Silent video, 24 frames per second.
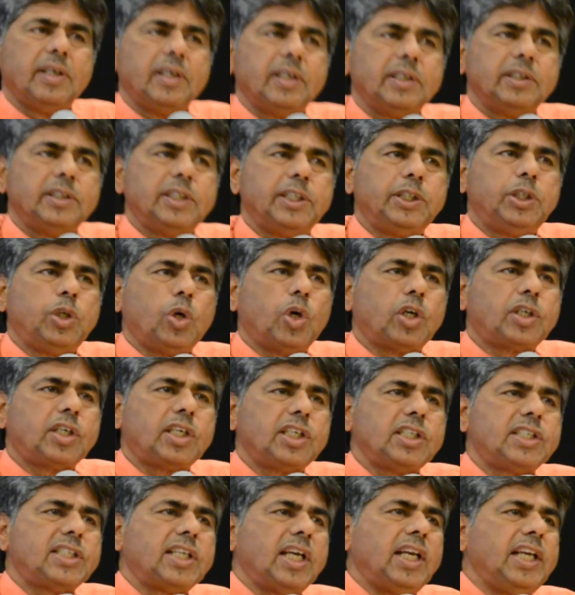The doctor
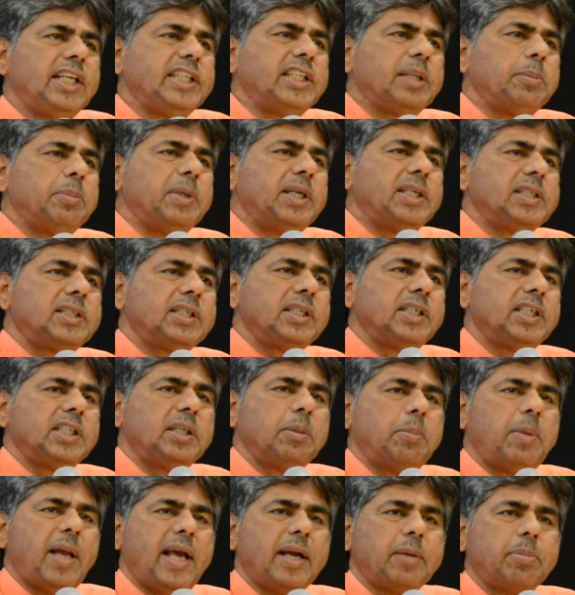is selling the medicine in the
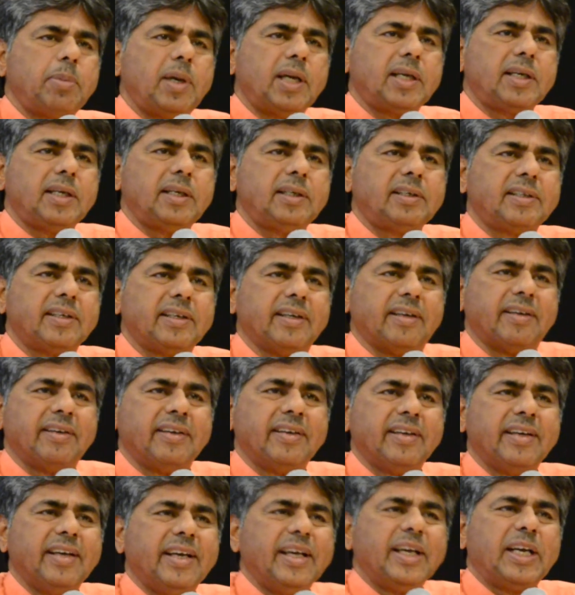black market,
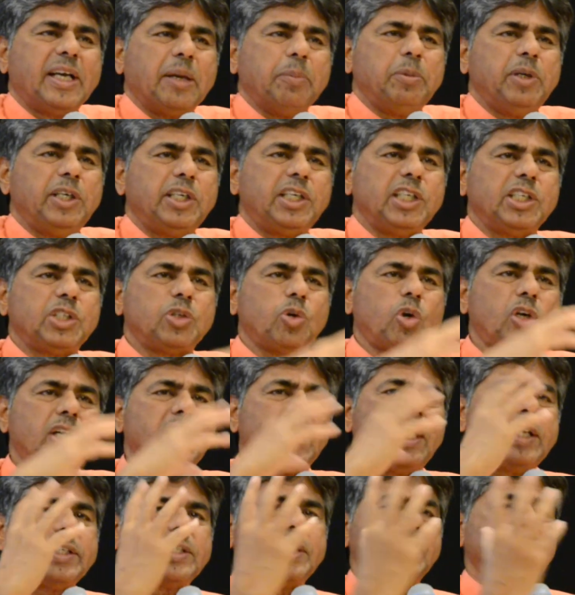community is
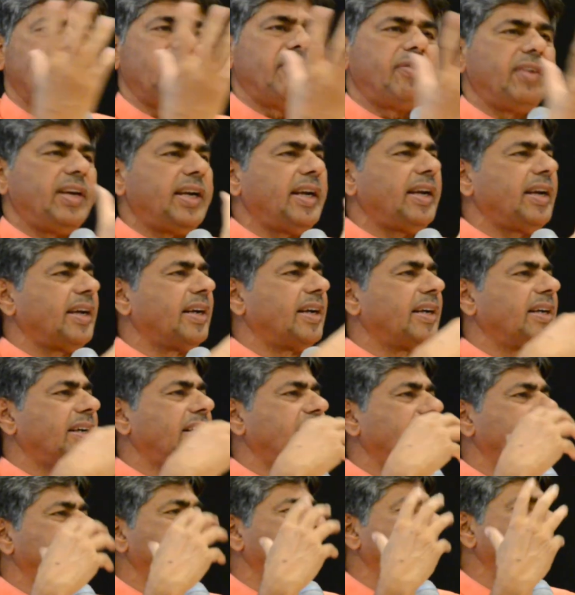organized in a way
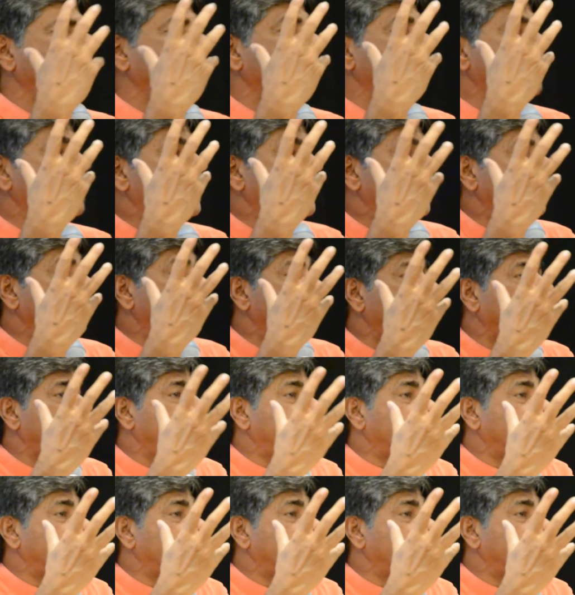that they will see that